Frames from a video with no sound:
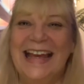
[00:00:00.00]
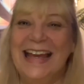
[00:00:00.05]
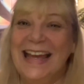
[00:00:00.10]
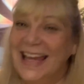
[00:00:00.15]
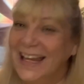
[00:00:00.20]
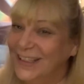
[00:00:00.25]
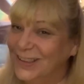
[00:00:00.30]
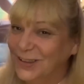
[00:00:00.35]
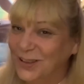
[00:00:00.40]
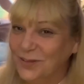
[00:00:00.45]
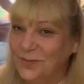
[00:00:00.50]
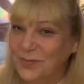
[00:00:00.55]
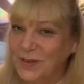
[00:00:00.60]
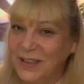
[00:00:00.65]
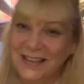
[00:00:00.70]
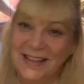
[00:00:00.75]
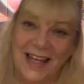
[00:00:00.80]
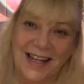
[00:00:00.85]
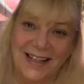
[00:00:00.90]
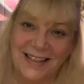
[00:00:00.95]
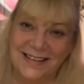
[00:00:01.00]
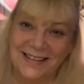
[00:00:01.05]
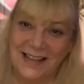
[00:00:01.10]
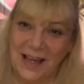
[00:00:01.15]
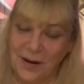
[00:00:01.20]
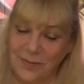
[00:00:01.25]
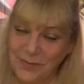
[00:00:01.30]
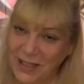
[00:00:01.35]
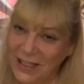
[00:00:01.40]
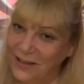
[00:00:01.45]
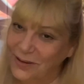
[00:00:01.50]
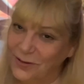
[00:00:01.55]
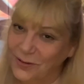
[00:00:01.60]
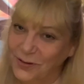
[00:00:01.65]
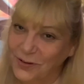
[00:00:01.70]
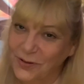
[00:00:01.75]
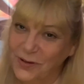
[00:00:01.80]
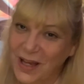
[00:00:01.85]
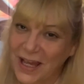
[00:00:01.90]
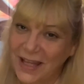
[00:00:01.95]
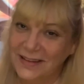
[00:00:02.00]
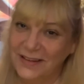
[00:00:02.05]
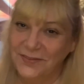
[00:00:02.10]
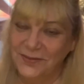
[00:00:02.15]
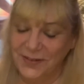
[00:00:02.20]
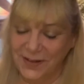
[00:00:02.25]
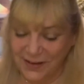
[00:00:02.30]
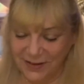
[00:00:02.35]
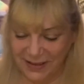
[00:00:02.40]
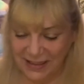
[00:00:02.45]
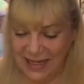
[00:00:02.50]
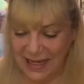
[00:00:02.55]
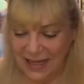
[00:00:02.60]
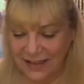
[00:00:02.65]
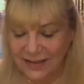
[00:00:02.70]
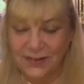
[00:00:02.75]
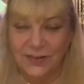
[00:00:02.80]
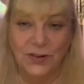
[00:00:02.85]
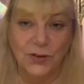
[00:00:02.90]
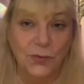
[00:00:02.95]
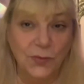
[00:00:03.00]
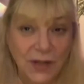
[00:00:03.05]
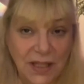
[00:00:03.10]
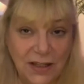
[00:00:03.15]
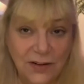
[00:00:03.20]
It could be that it's coming through at the very end of the week